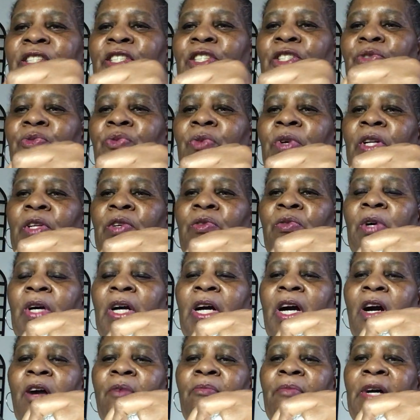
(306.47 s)
This is really
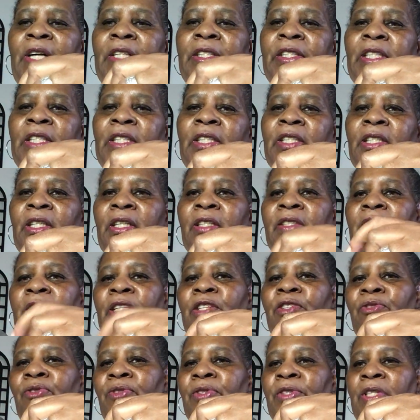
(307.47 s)
what caught my attention because
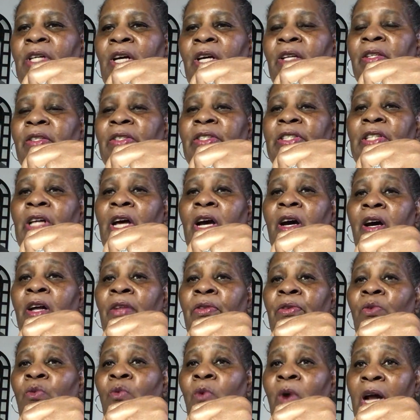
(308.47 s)
they do sell the, uh,
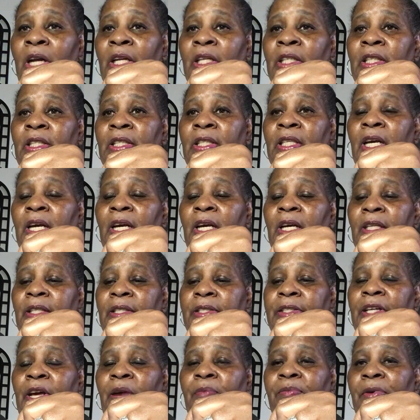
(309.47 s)
the wallets
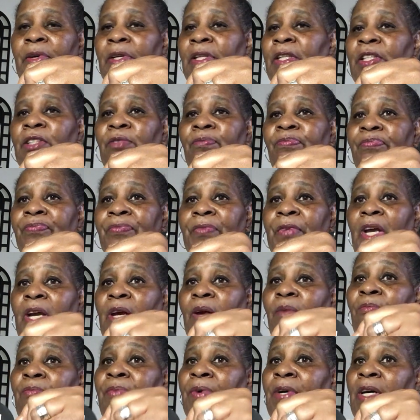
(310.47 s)
separately.
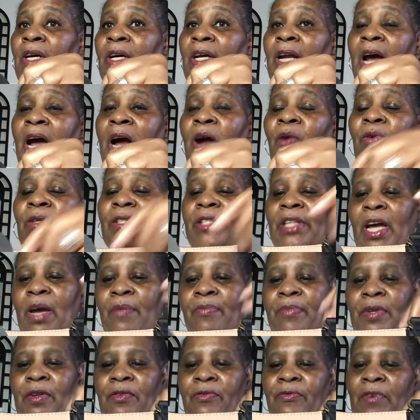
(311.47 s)
But I was
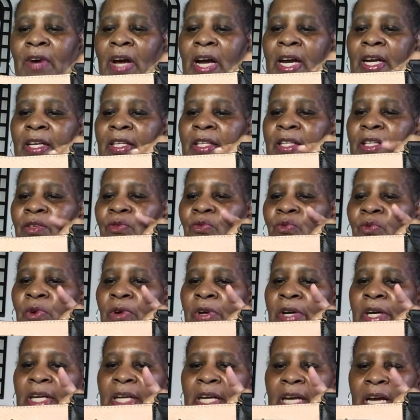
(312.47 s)
happy to find it
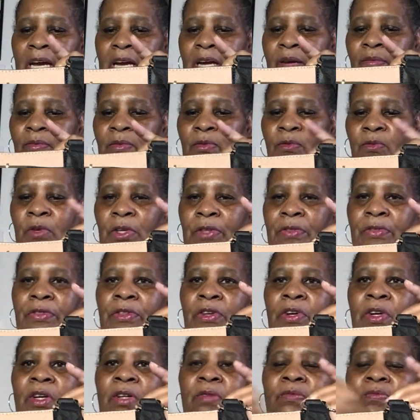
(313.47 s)
where it came with
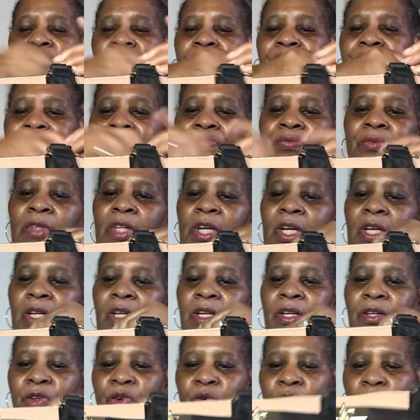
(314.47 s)
the
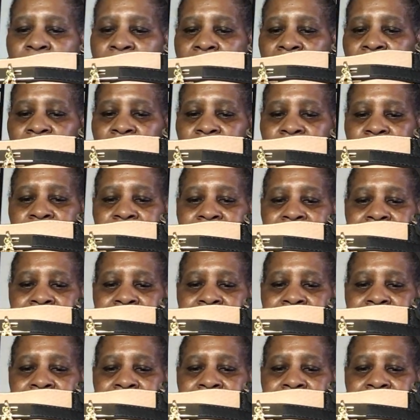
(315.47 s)
little wallet.